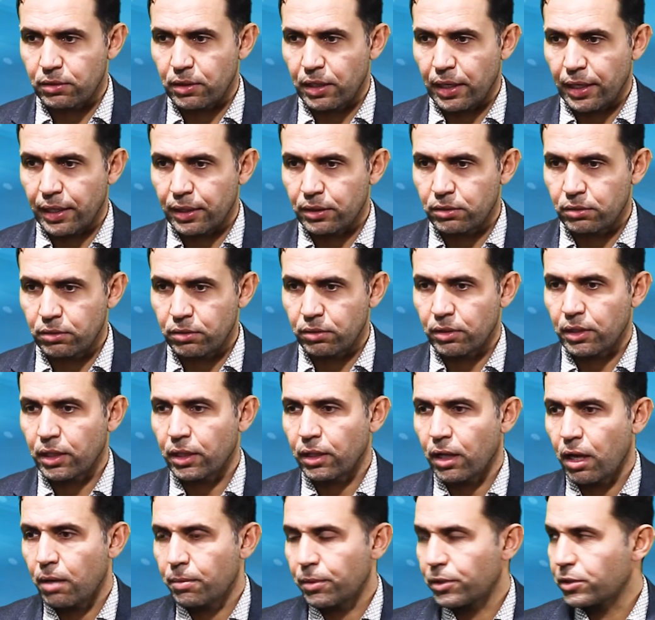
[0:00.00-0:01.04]
2
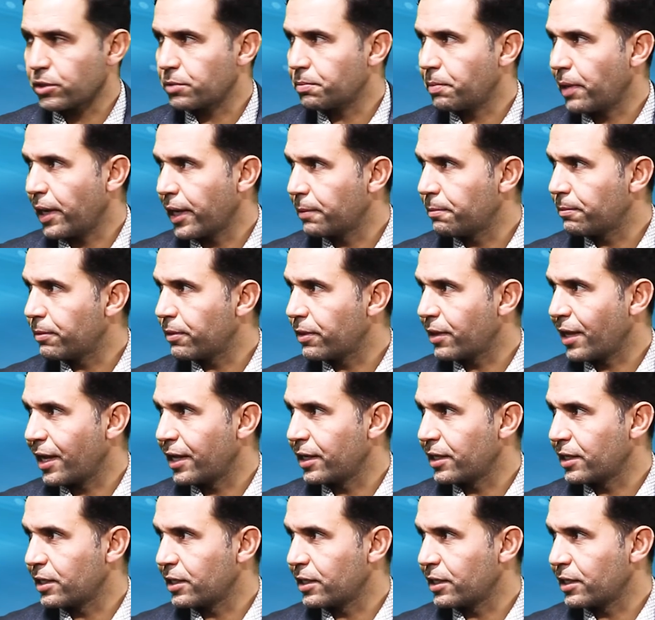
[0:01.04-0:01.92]
kilometers pipe that